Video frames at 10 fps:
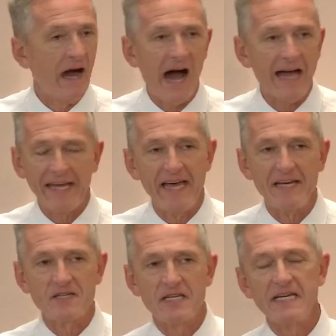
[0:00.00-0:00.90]
I
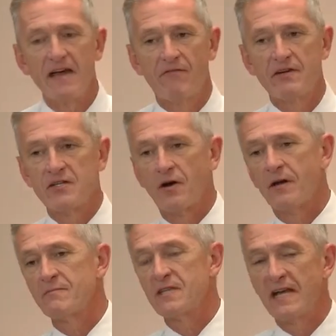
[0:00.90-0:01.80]
can't see every
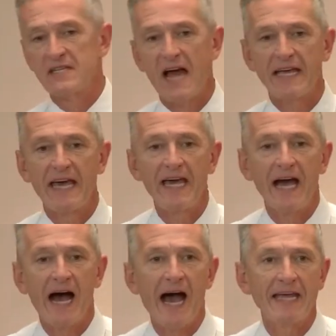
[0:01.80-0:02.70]
circumstance. I can't,
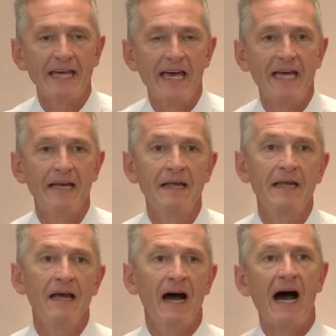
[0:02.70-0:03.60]
I can't,
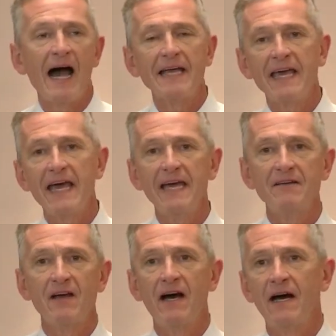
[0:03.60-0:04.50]
I
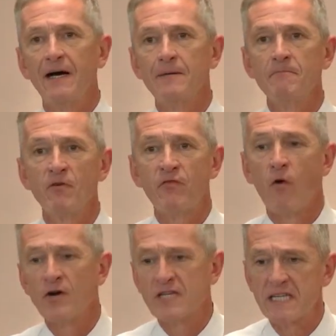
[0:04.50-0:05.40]
can't uh,
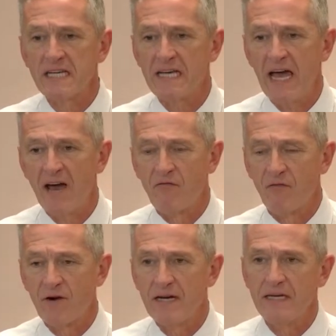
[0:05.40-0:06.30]
foresee
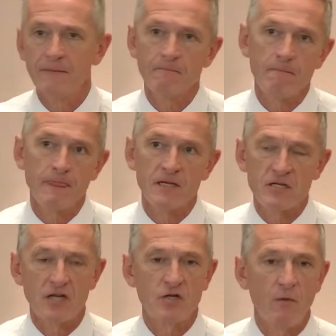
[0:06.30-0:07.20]
every
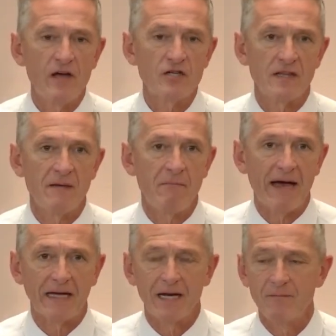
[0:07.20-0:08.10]
situation that
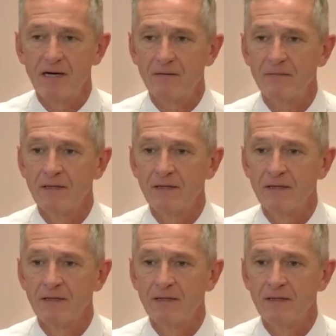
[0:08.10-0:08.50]
might come up.